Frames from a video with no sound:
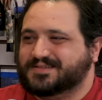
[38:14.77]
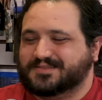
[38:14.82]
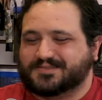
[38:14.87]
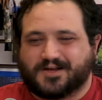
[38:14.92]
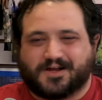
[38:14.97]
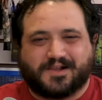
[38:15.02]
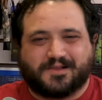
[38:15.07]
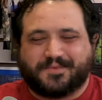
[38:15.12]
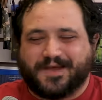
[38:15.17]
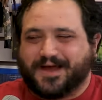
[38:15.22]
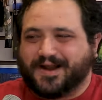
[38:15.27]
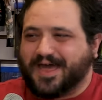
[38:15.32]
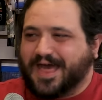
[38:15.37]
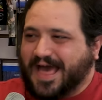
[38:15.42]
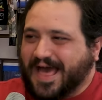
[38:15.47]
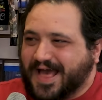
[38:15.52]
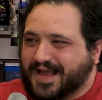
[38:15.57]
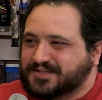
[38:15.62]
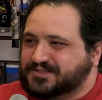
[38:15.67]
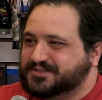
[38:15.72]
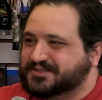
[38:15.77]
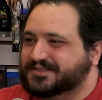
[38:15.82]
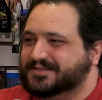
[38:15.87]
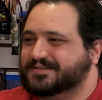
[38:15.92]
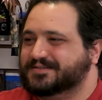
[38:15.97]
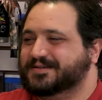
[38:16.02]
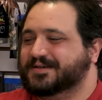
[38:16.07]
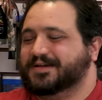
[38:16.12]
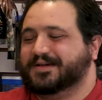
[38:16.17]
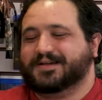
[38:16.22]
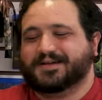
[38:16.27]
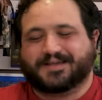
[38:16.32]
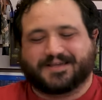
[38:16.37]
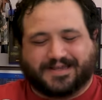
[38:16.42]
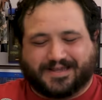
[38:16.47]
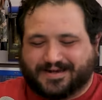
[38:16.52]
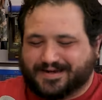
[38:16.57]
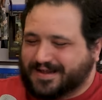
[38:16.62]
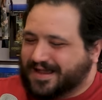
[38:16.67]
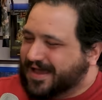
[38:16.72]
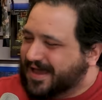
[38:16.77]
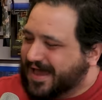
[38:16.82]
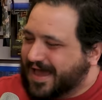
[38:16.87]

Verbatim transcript: He's all about action and